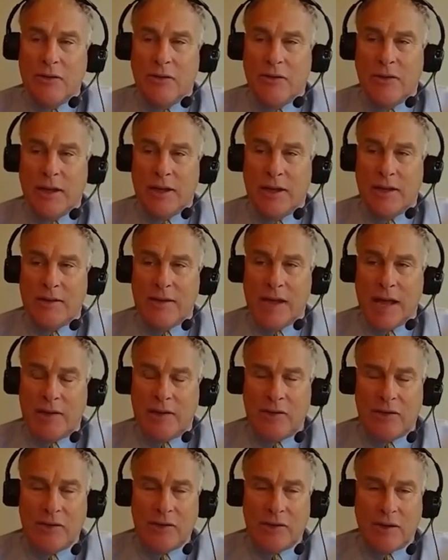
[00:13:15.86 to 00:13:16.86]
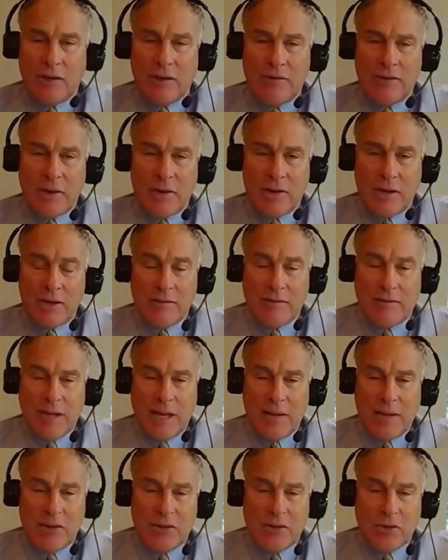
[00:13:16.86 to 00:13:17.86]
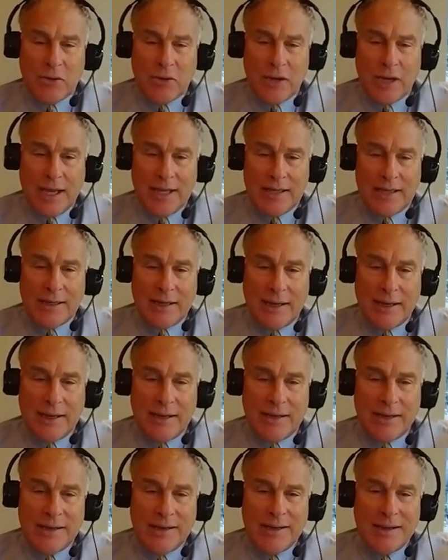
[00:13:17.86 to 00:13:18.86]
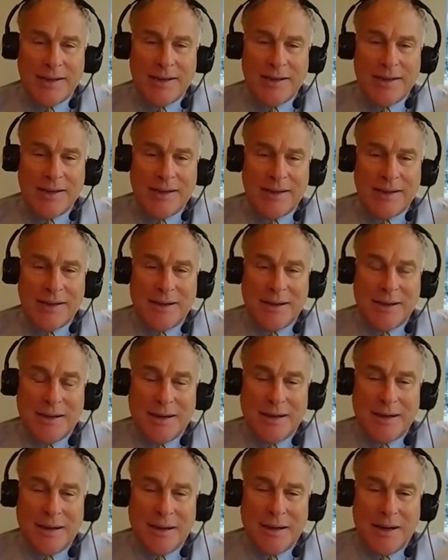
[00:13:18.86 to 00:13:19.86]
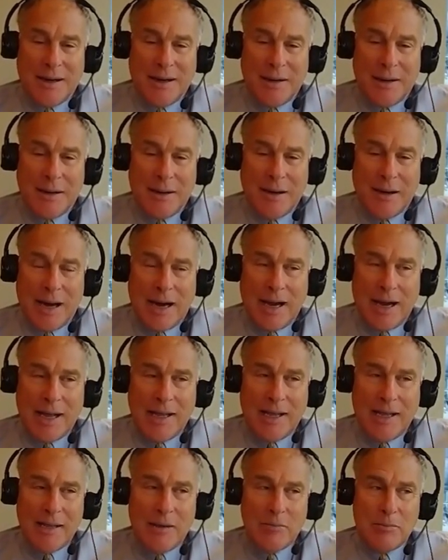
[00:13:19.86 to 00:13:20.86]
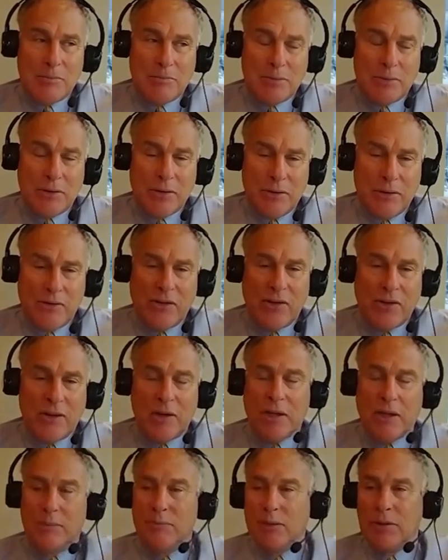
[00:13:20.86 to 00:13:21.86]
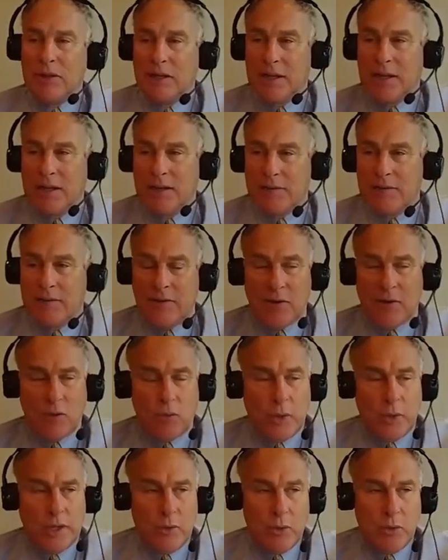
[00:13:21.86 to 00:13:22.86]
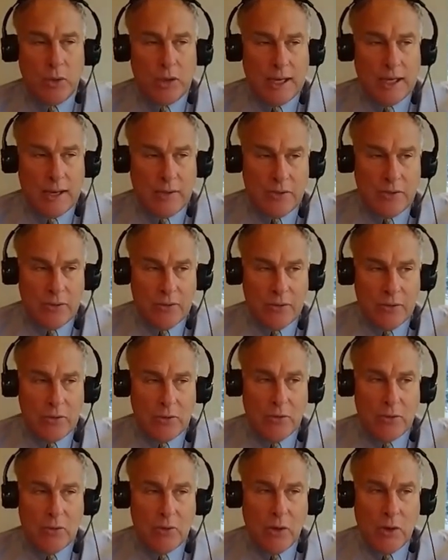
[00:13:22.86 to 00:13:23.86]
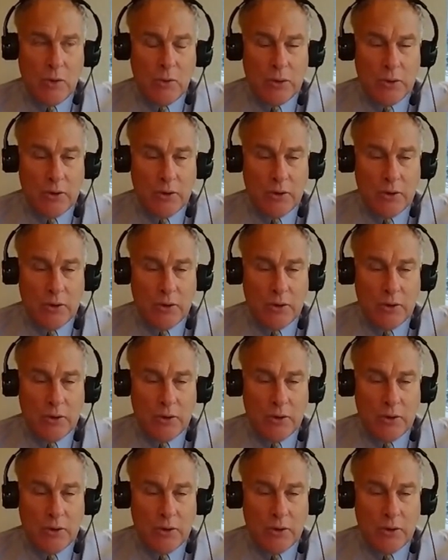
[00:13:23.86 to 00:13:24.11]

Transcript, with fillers: that isn't a very inflammatory headline. I personally believe that we will get through what